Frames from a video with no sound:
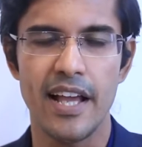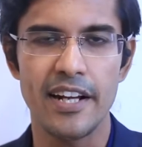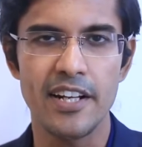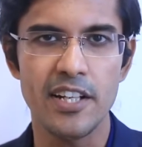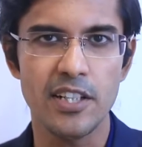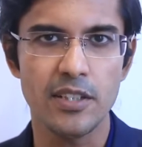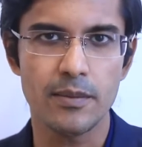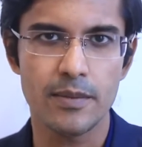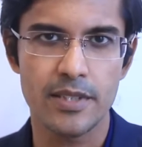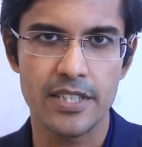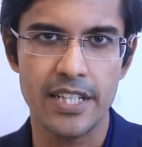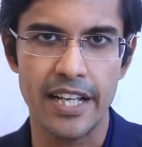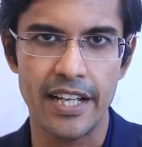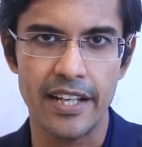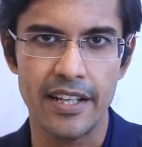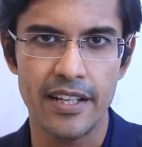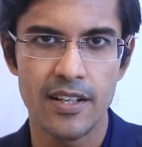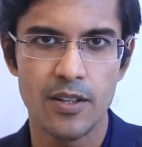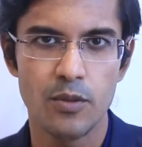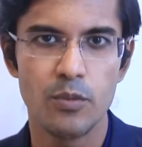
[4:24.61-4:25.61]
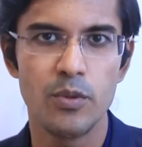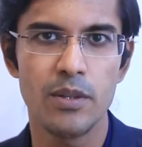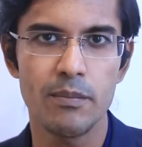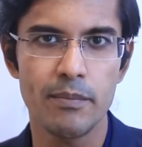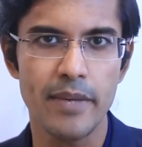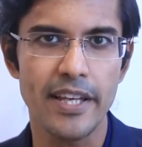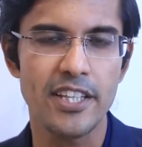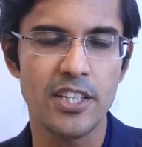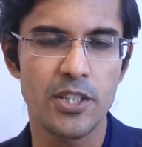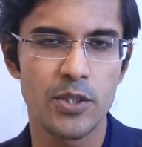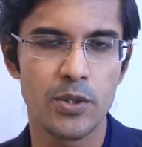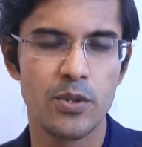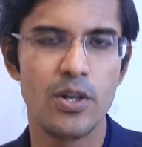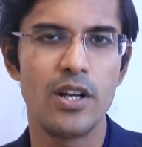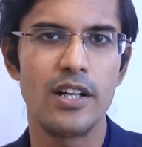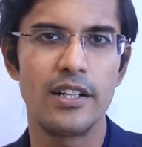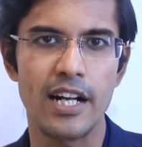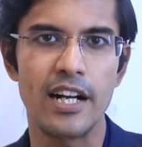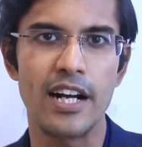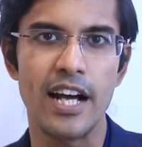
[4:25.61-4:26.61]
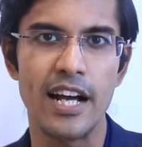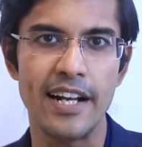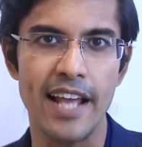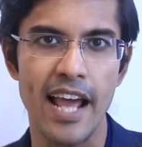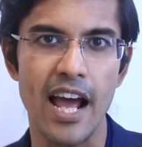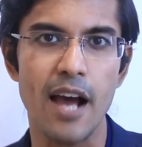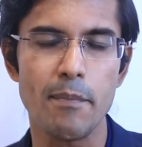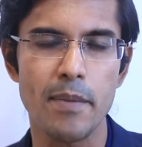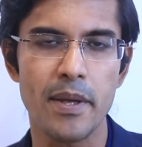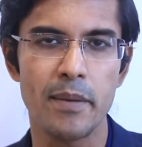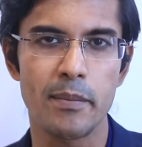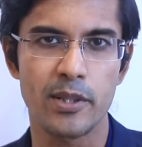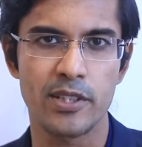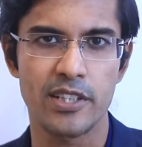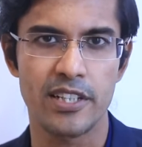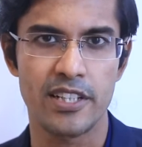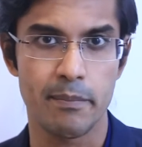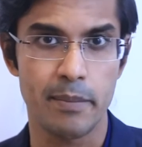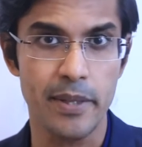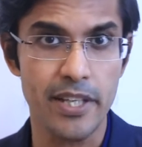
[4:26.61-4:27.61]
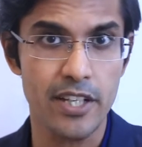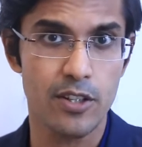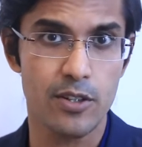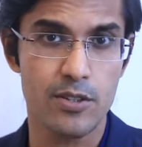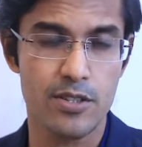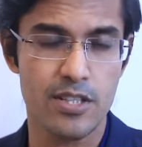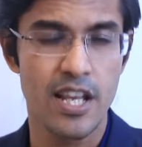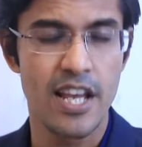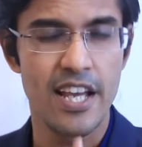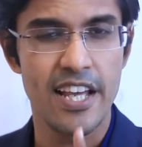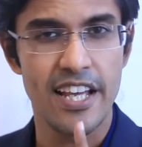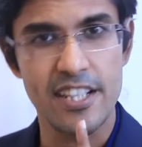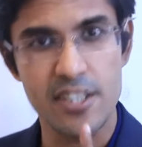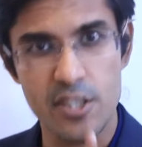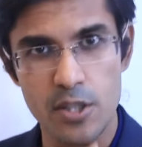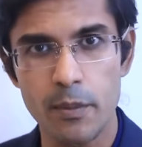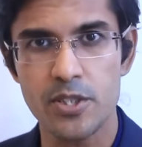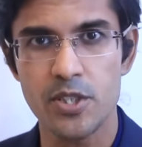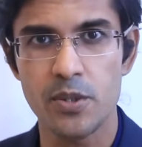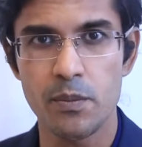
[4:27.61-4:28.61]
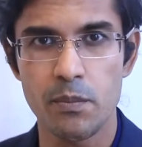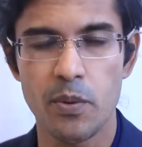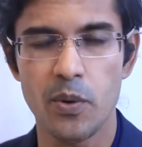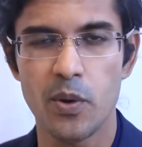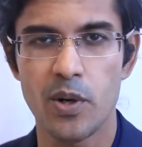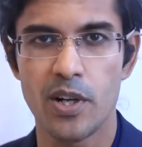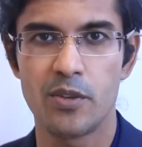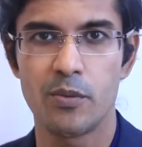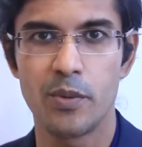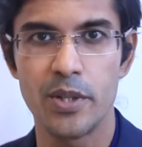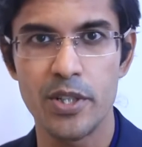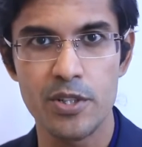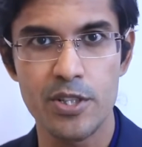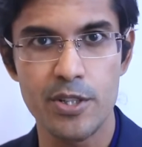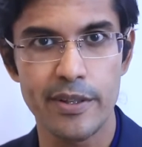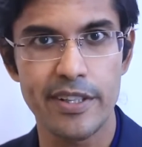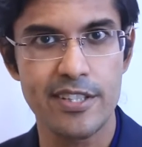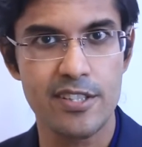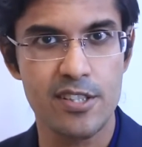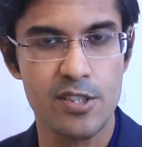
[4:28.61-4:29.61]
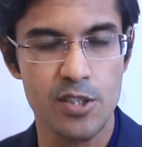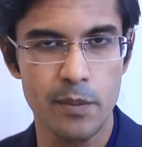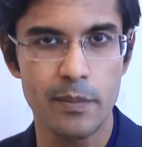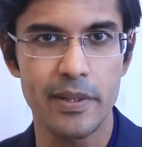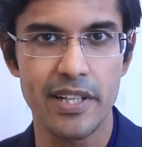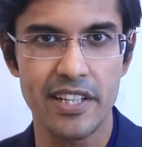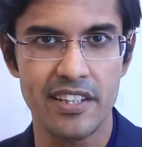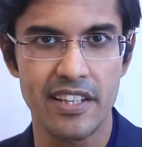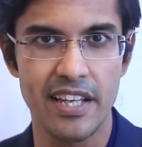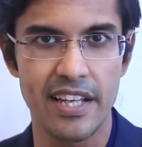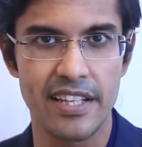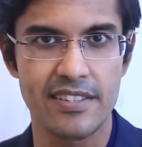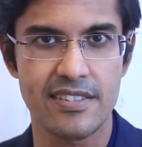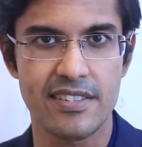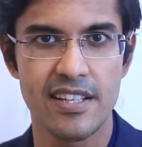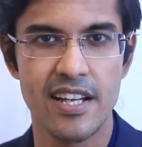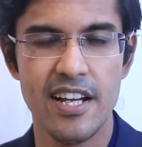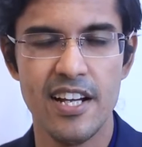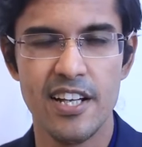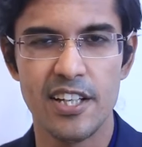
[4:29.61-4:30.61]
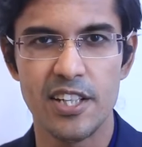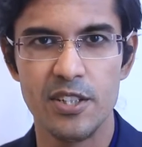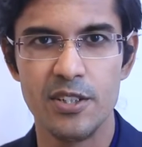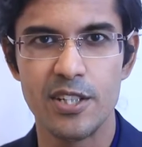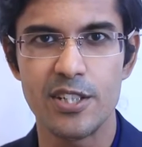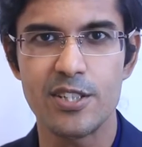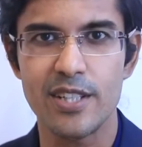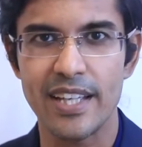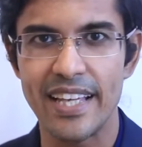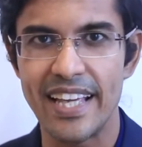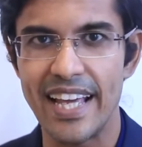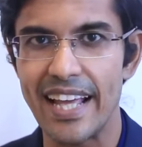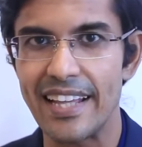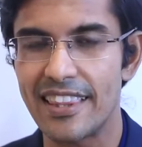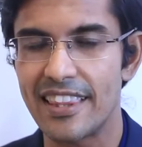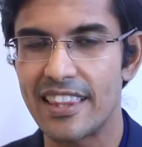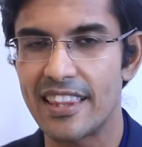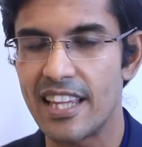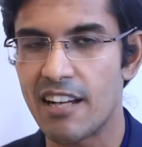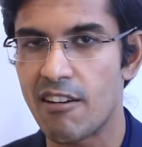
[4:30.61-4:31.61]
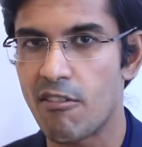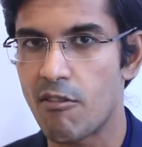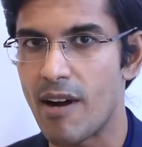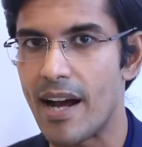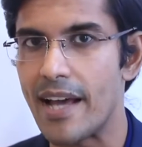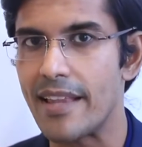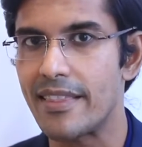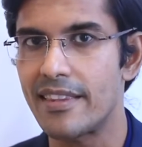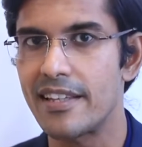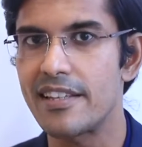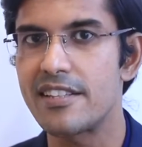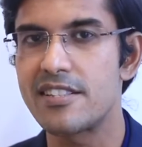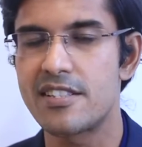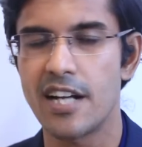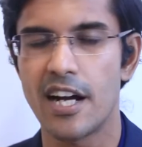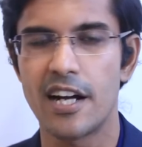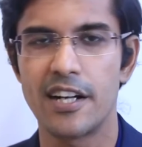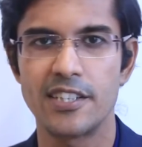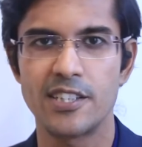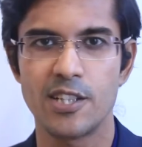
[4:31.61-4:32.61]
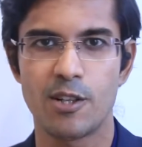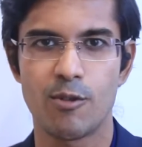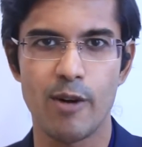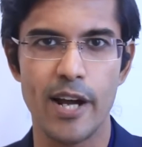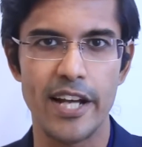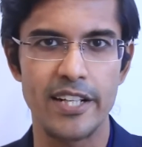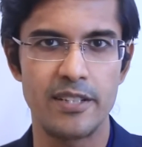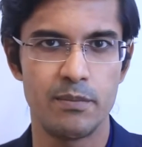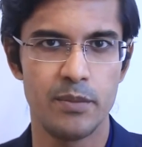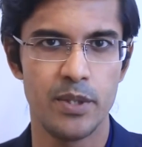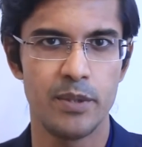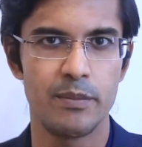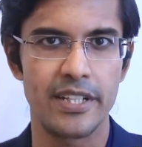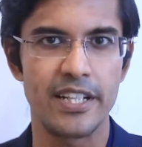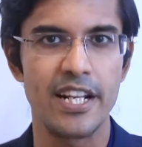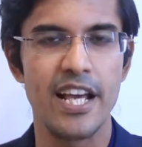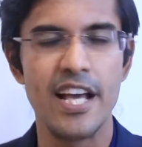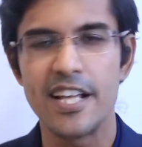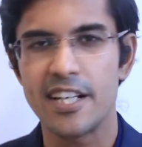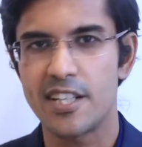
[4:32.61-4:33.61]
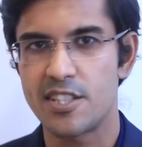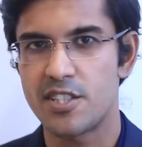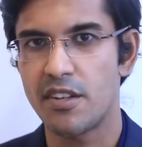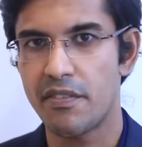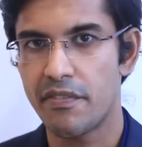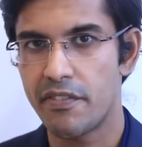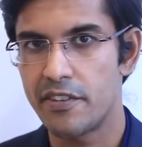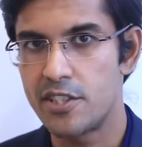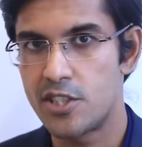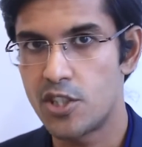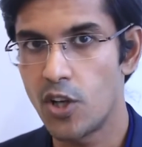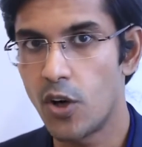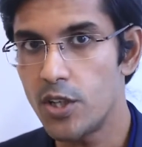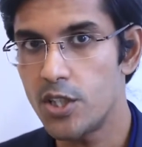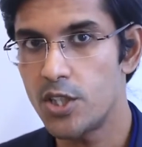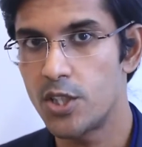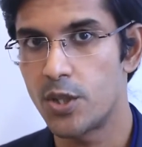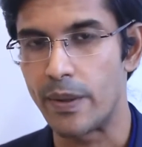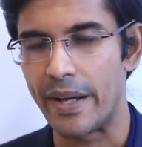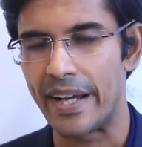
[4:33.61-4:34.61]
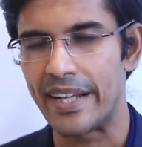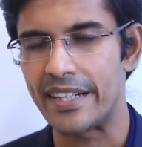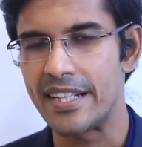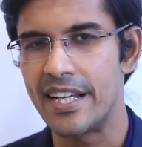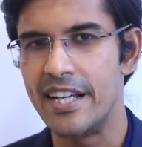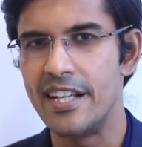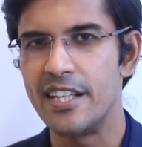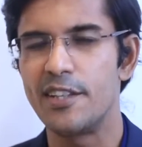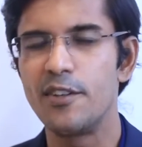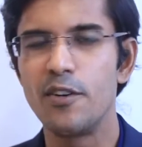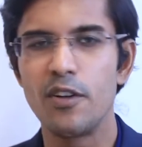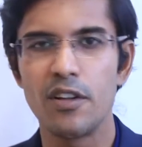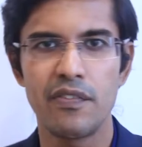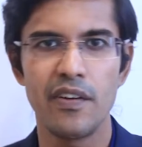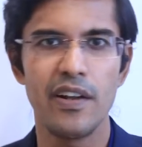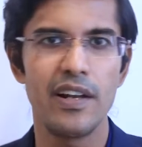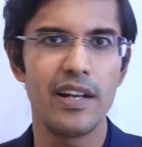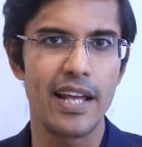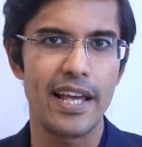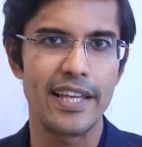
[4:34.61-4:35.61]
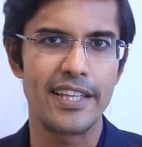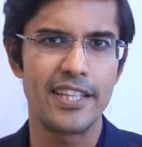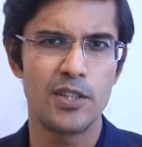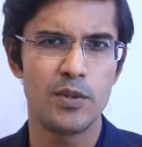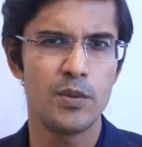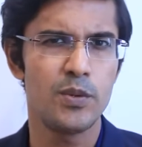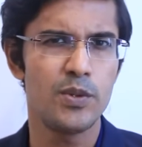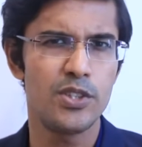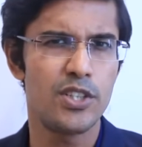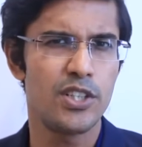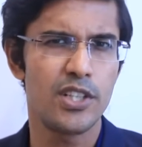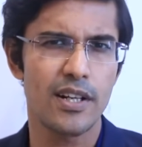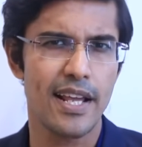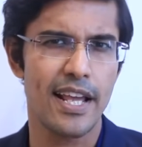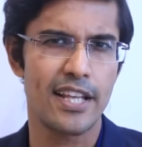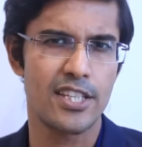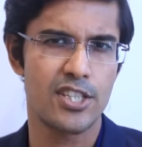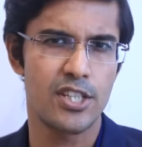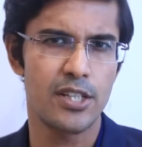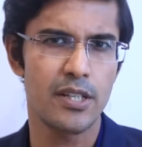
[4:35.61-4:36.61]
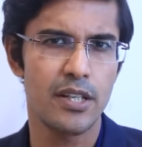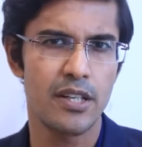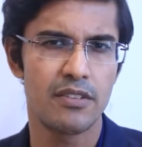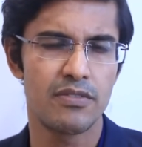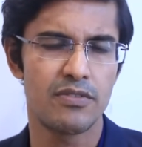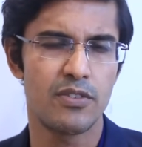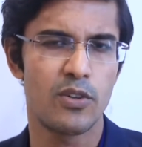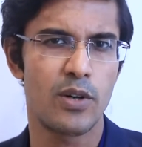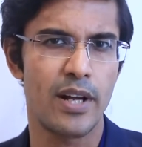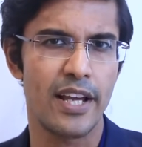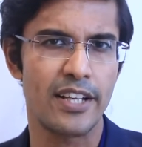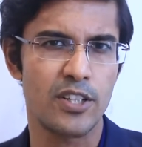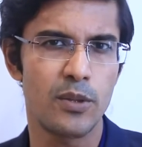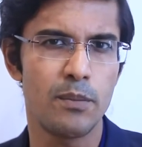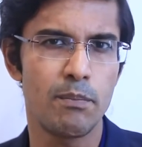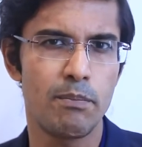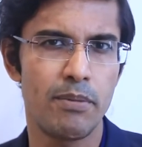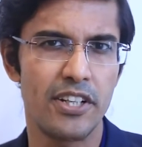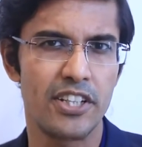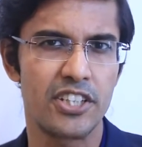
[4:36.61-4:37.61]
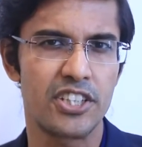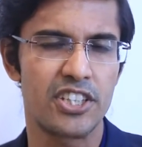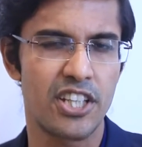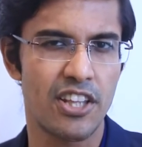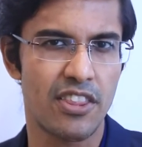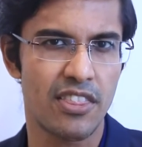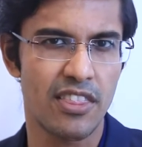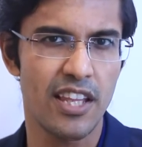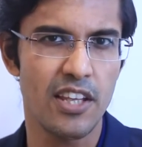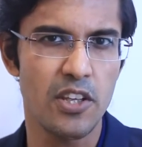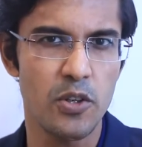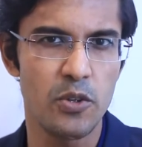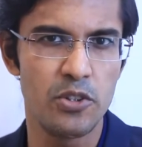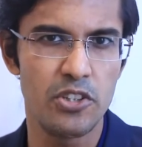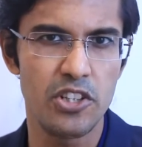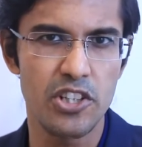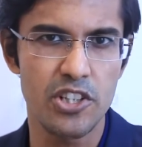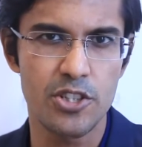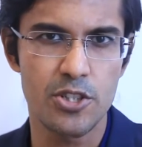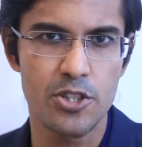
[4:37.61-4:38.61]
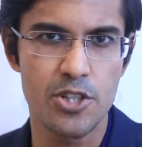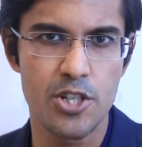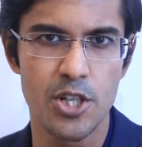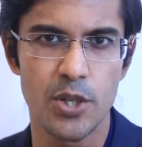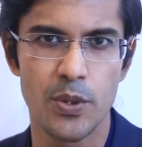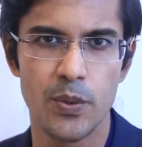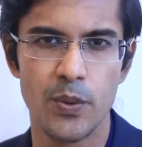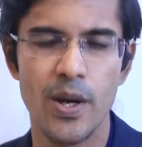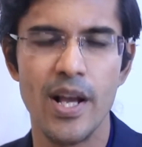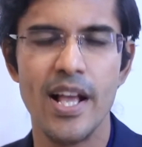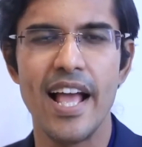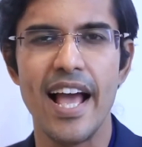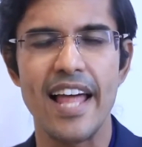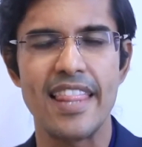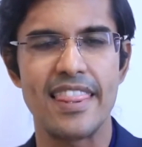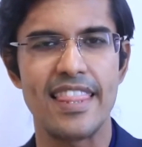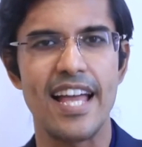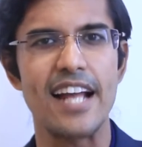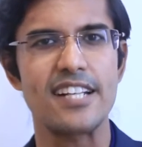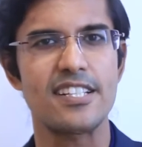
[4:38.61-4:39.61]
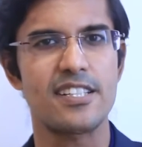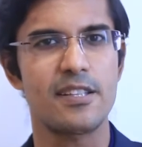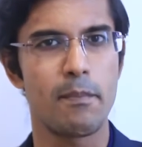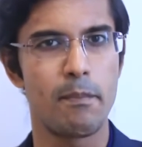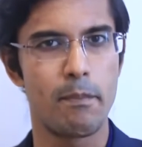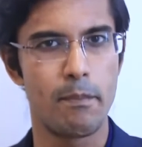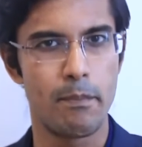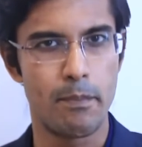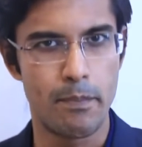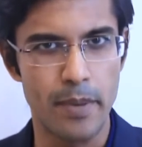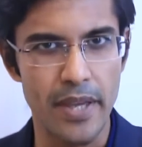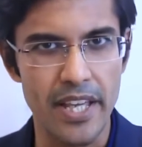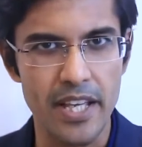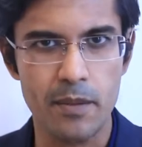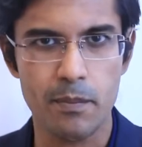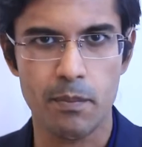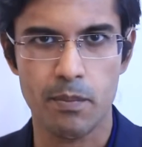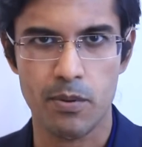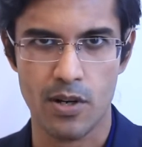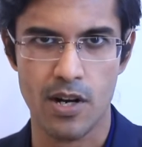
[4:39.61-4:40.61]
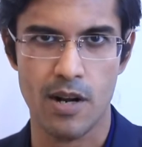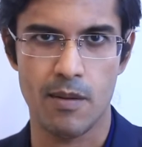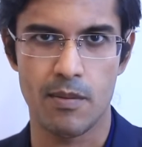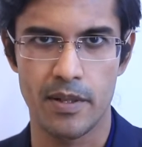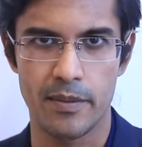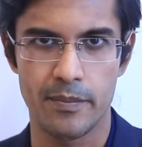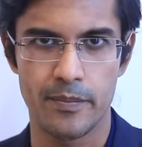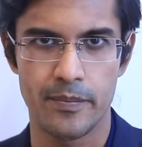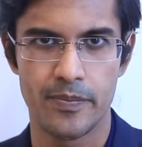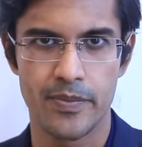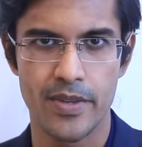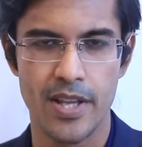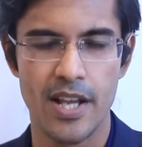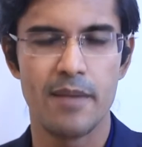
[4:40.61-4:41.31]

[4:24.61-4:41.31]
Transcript: and end of the day will make you unhappy about the day, because it's so much important when you're doing so many things, you need to get the right things done in the right moment, because if you don't do it, you will feel like you did not achieve or accomplish the thing you need to do, and that's a big problem,